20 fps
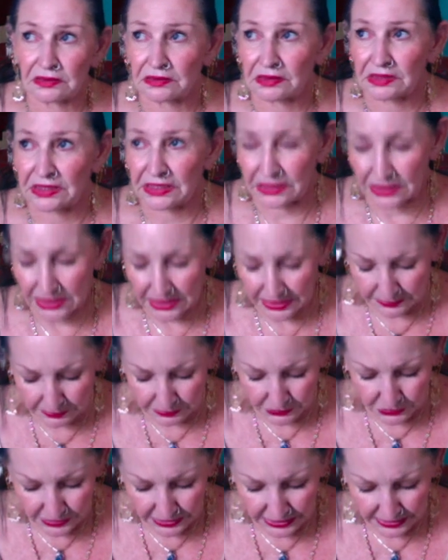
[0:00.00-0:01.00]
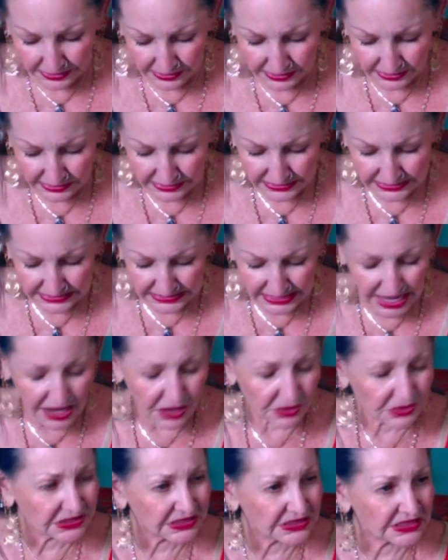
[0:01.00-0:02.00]
can I write this?
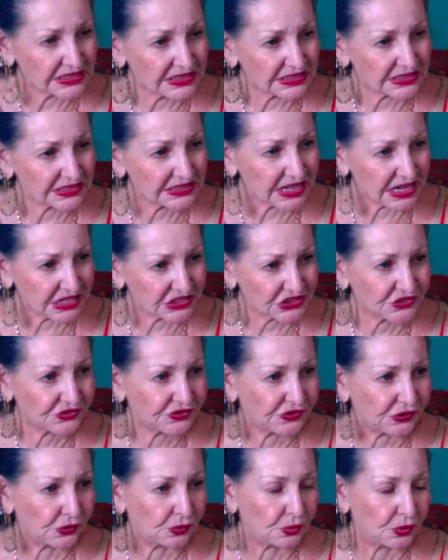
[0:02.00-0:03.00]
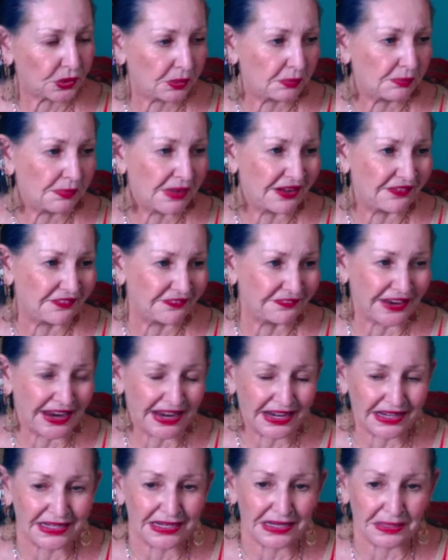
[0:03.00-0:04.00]
How successful will
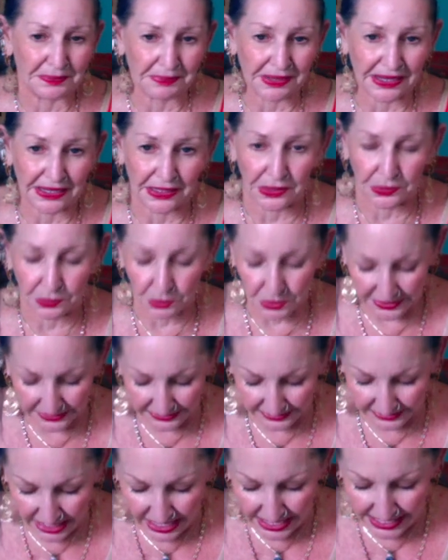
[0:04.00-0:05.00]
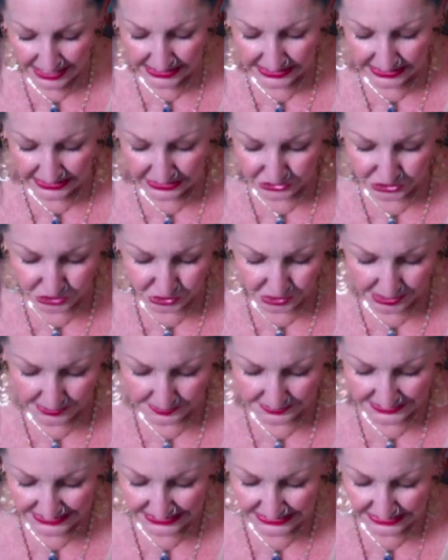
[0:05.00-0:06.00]
Mulvaney be with hiding
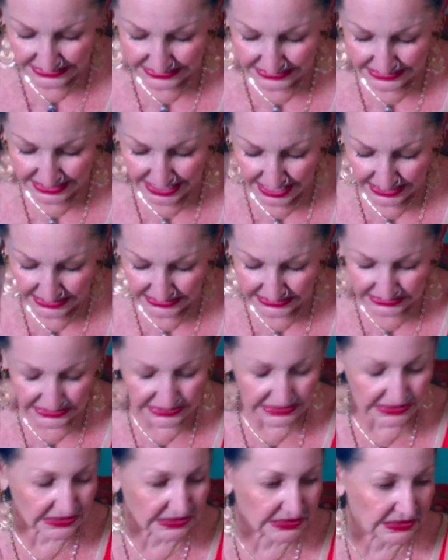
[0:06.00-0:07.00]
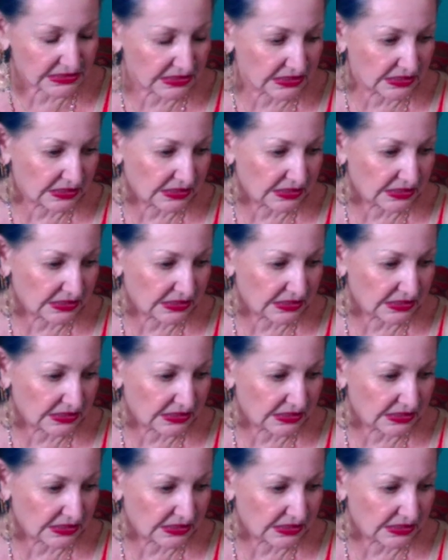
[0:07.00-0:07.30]
Trump's taxes?